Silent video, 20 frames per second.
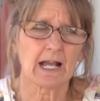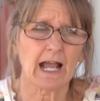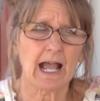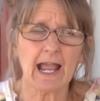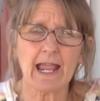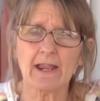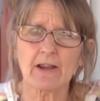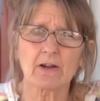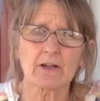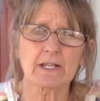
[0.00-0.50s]

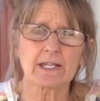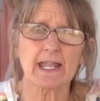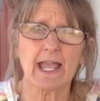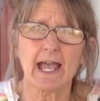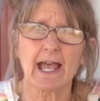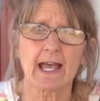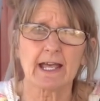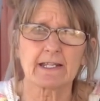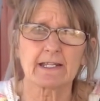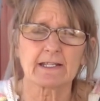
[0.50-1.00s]
I already
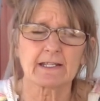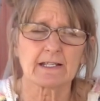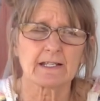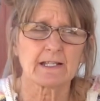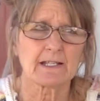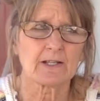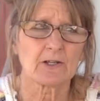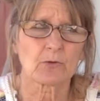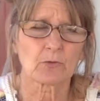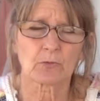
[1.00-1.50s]
had
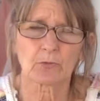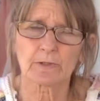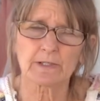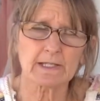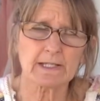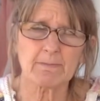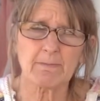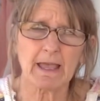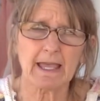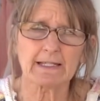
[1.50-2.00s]

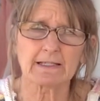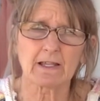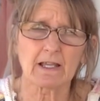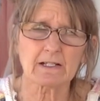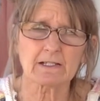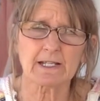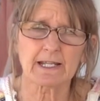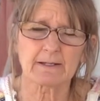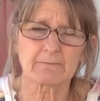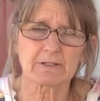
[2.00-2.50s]
really bad
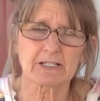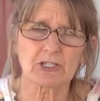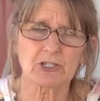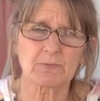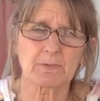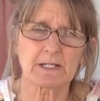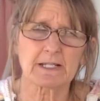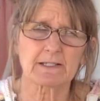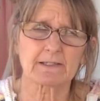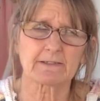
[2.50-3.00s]
lung damage
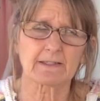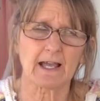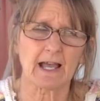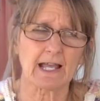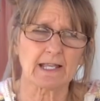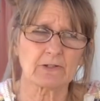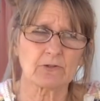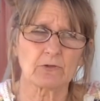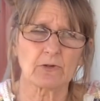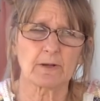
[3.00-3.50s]
because
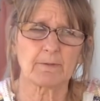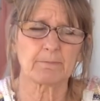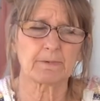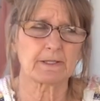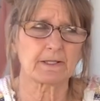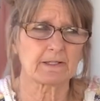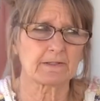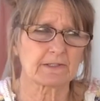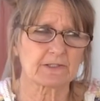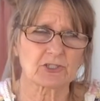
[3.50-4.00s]
I grew up
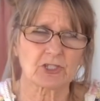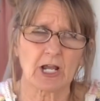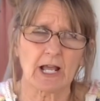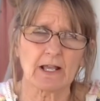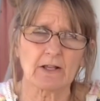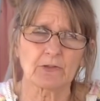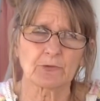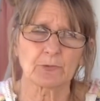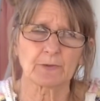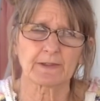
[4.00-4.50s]
as a
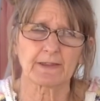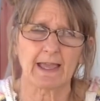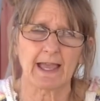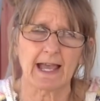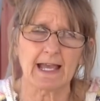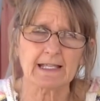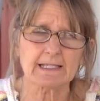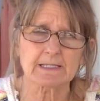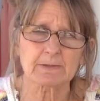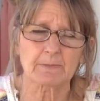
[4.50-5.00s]
child with
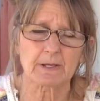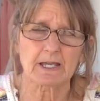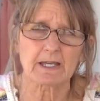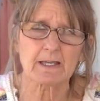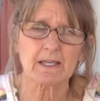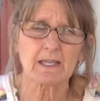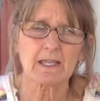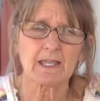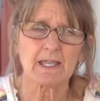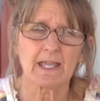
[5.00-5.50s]

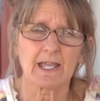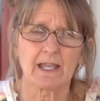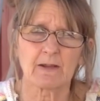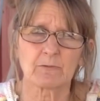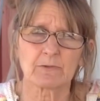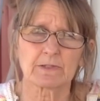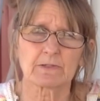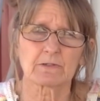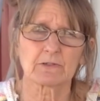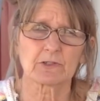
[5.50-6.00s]
asthma and
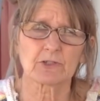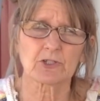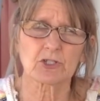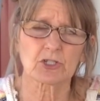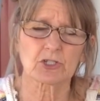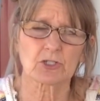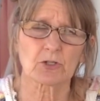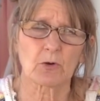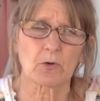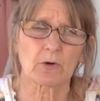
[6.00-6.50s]
was
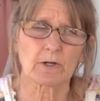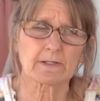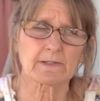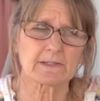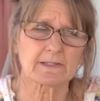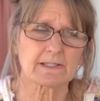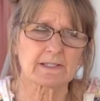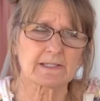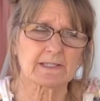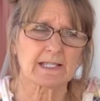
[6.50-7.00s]
allergic to
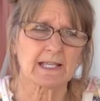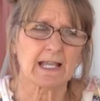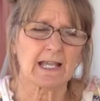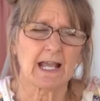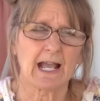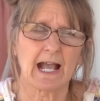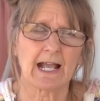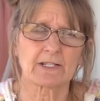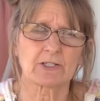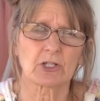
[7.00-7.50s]
horses.
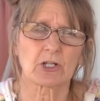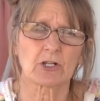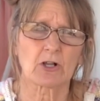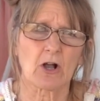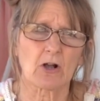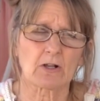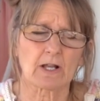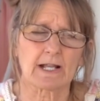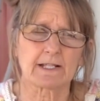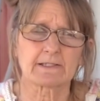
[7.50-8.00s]
I took
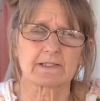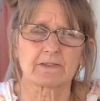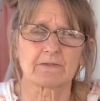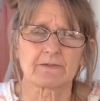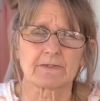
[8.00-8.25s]
all kinds of